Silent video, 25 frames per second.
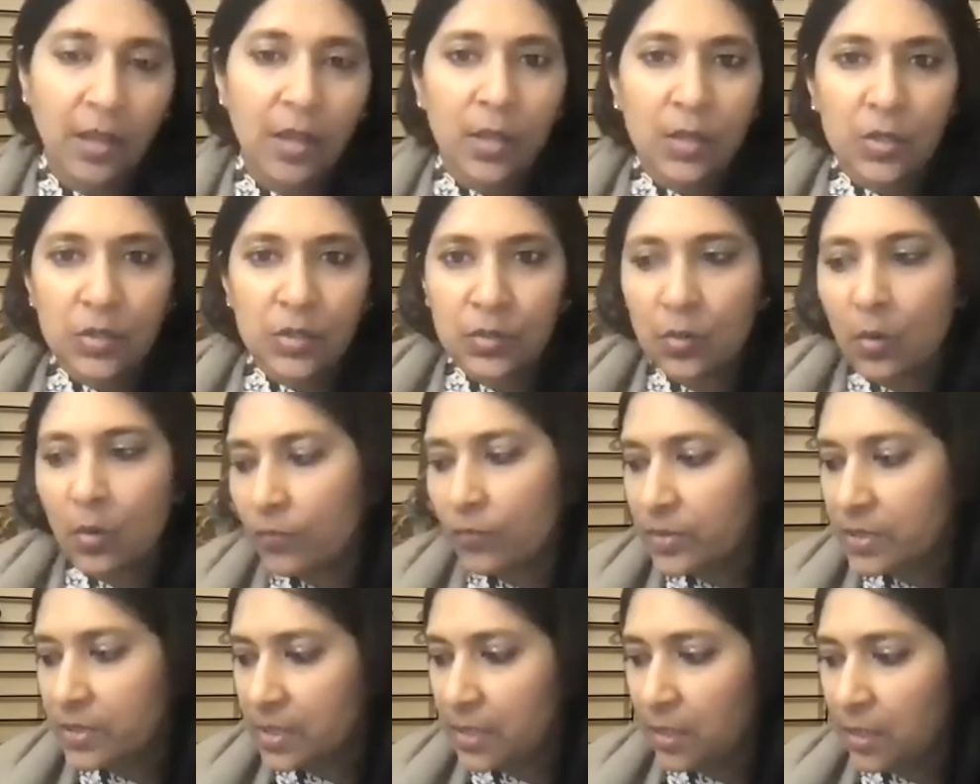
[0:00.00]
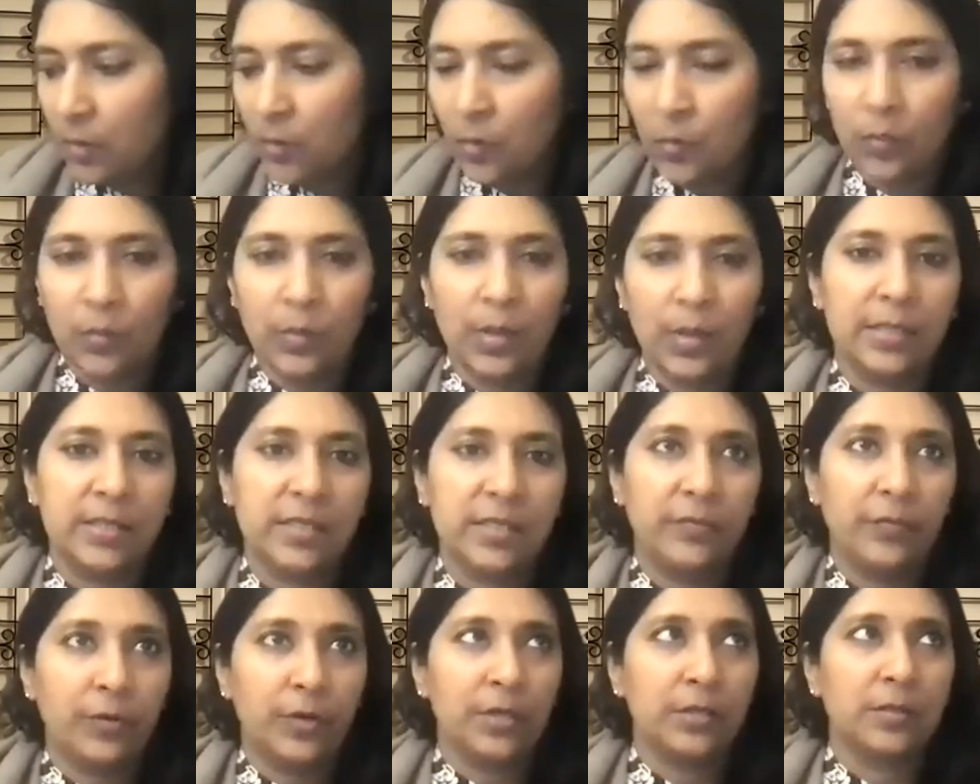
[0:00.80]
So obviously, let's say,
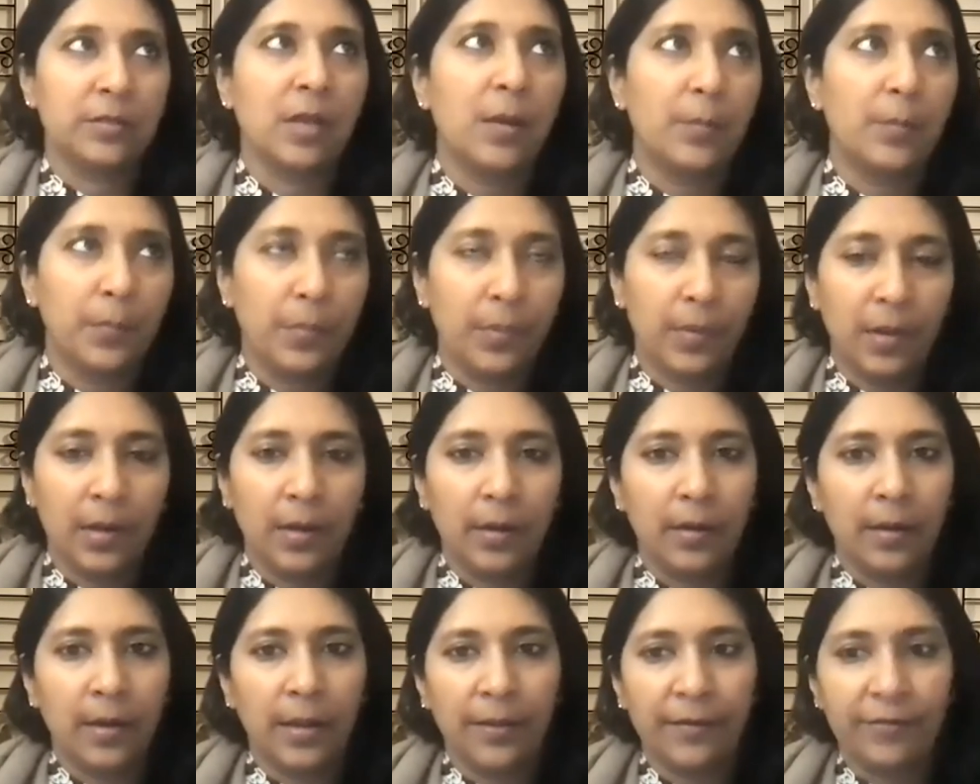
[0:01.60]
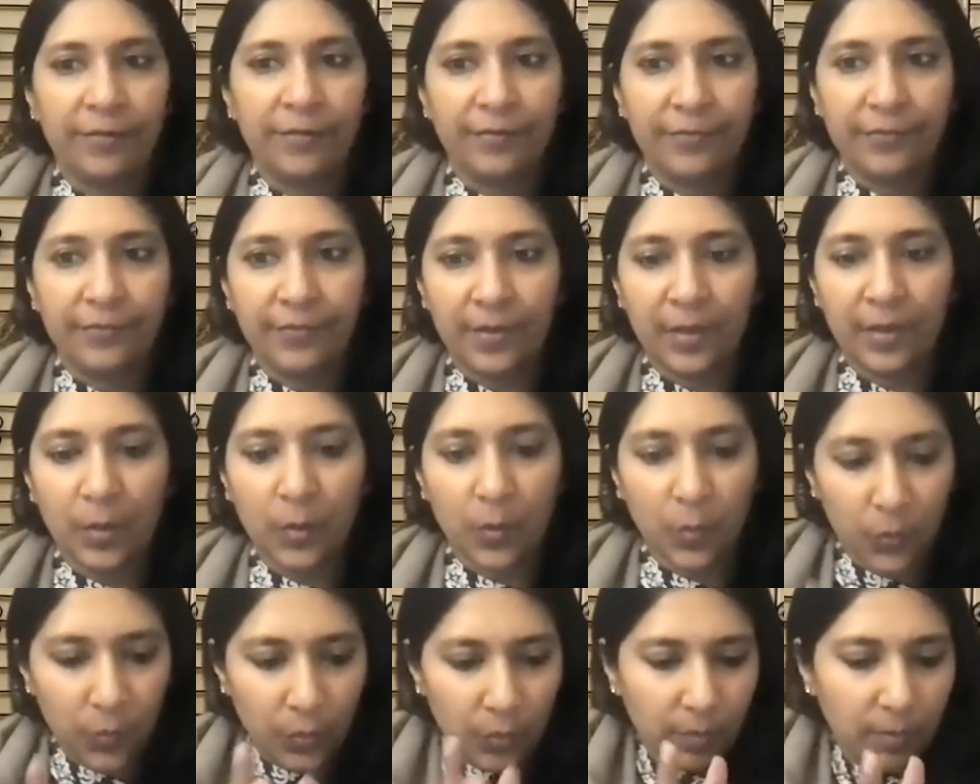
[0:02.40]
for example, if
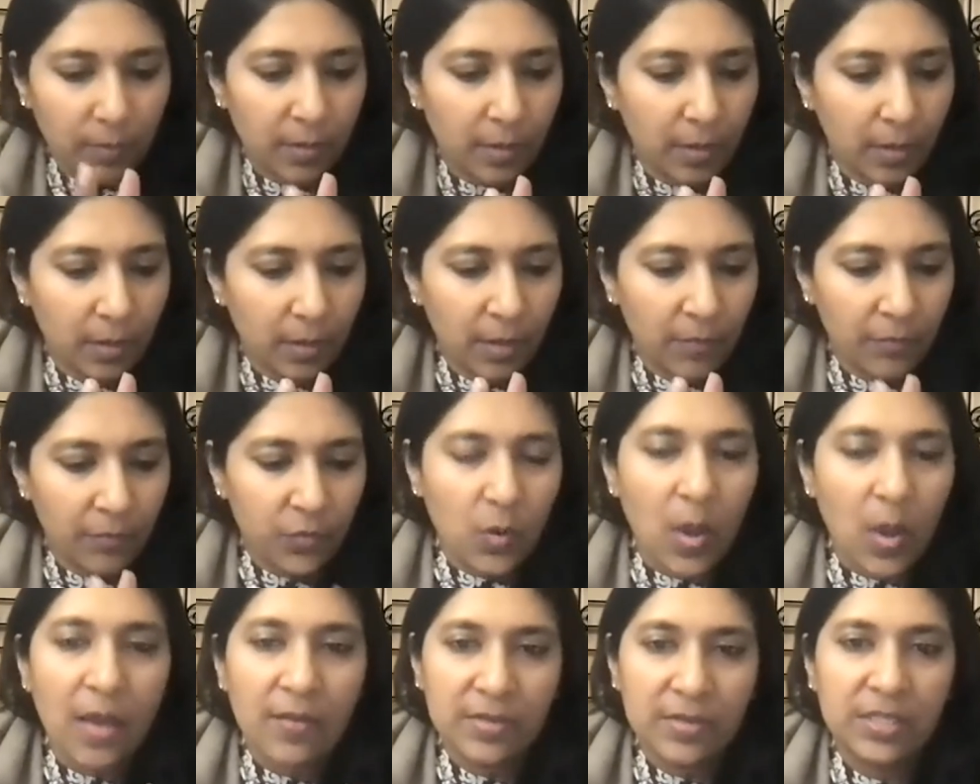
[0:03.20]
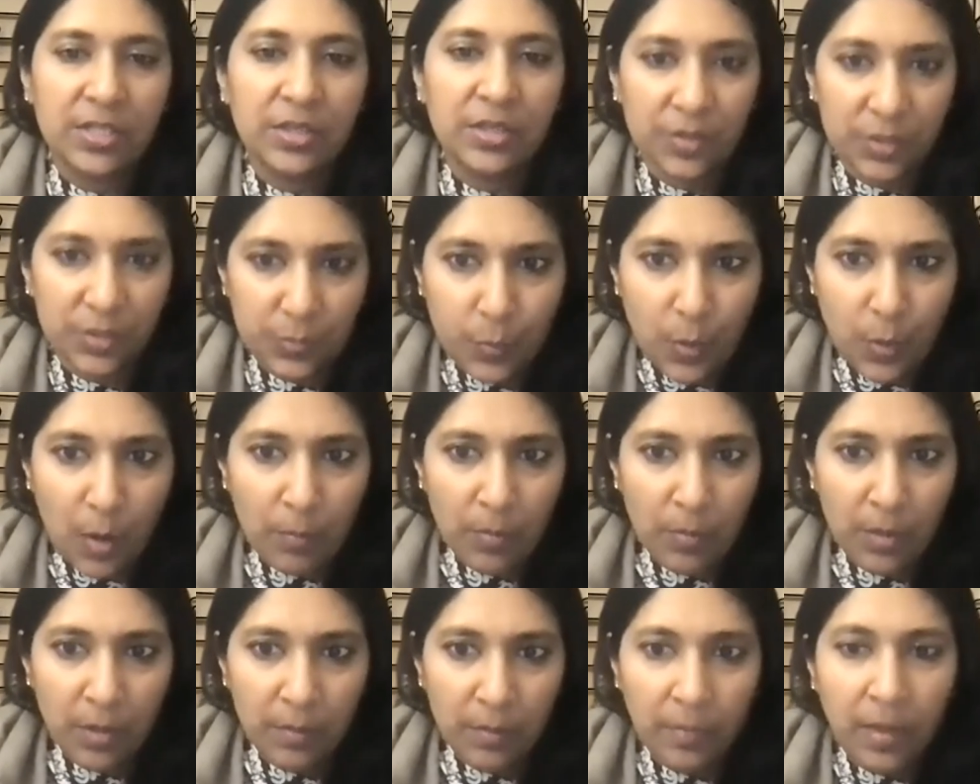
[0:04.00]
you have a serious
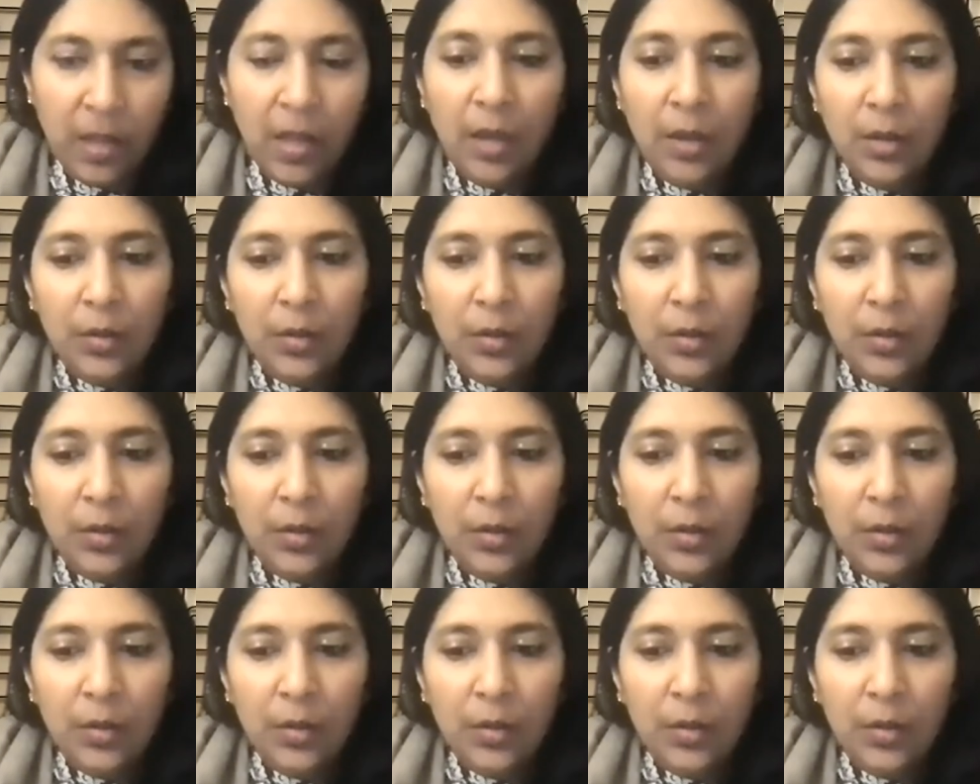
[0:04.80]
problem,